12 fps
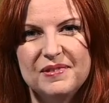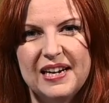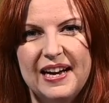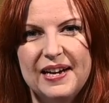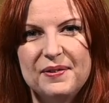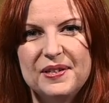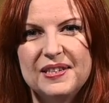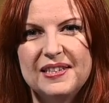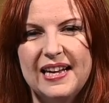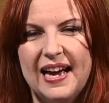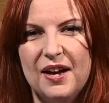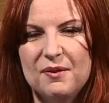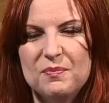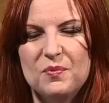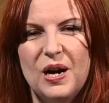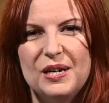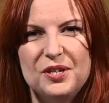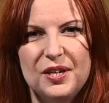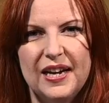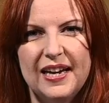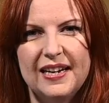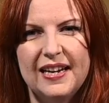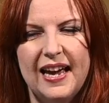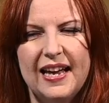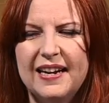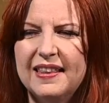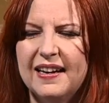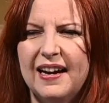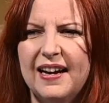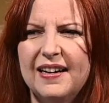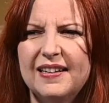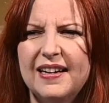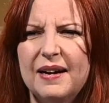I was watching it, and I thought,